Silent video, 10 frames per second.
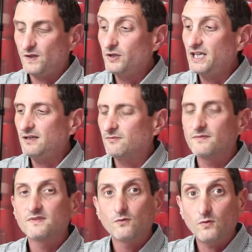again,
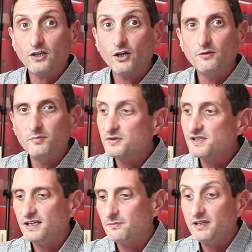one hundred
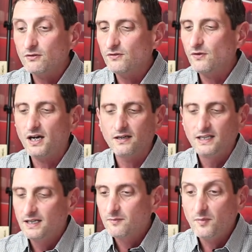percent Pinot Noir,
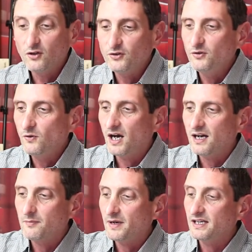Blanc de
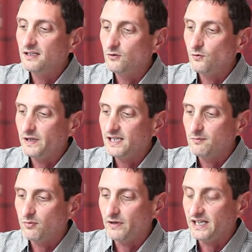Noirs by Louis
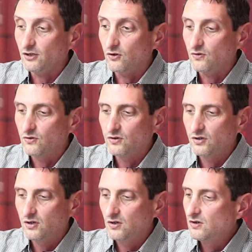Bouillot.
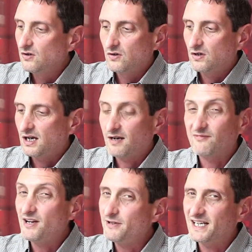I'm
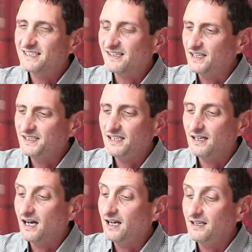very excited.
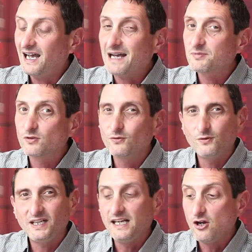I
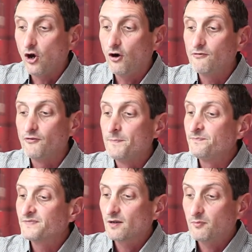absolutely love
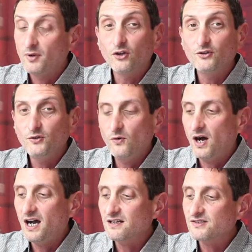Blanc de
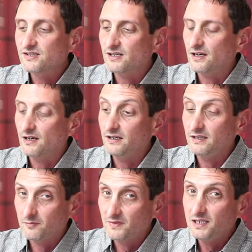Noirs. Uh,
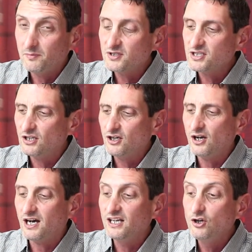in
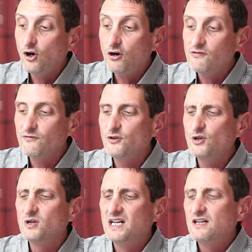particular, I love
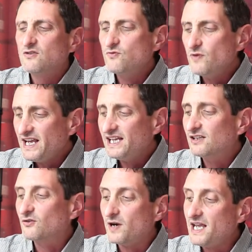the
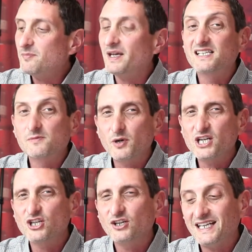red grape
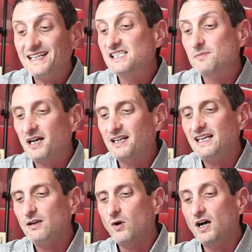expression in
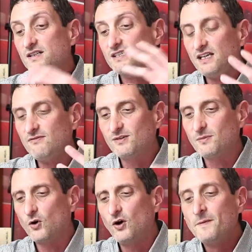sparkling wines even
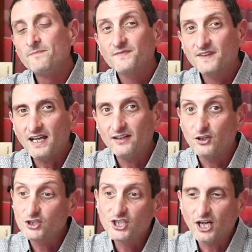more than
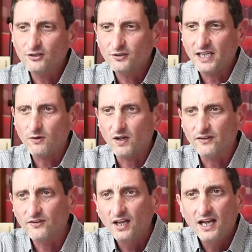the Chardonnay
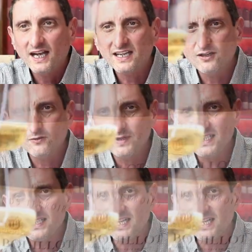ones. I can already